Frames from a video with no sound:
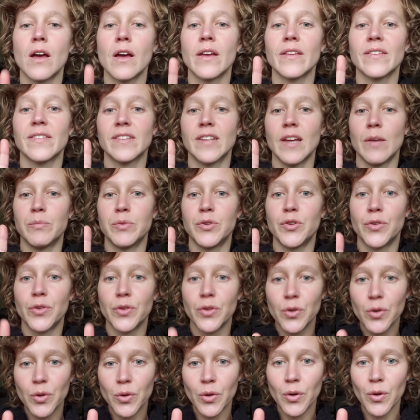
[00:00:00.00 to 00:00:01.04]
Step
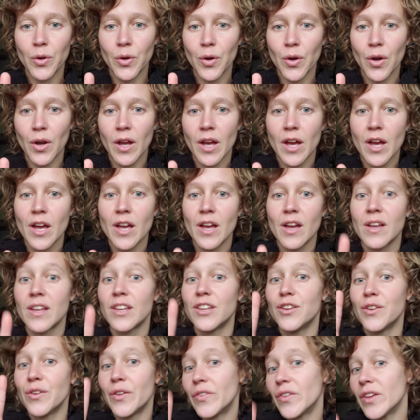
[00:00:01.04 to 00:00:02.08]
2,
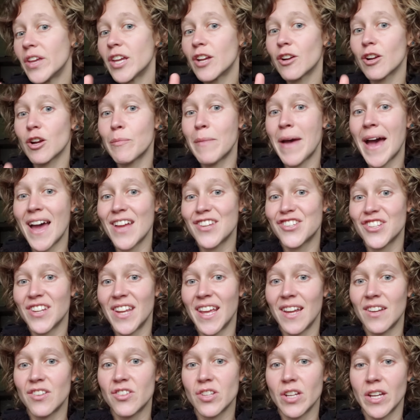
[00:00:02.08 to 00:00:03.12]
using your
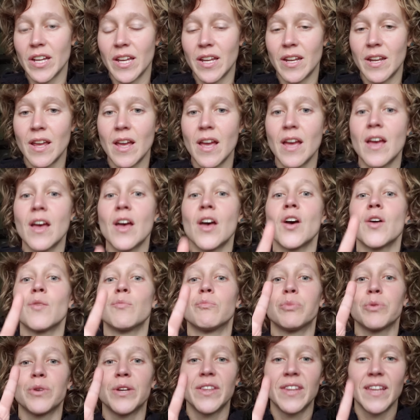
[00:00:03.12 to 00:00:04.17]
imagination,
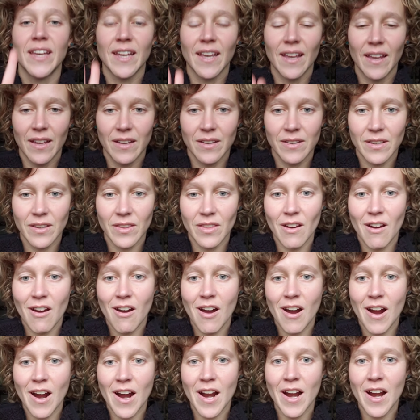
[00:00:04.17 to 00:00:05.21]
breathing into the
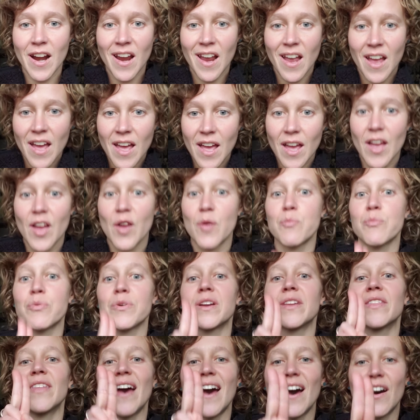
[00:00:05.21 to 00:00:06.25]
heart and
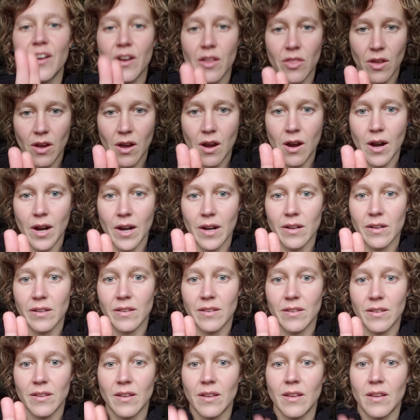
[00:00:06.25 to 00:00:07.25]
breathe out of the heart.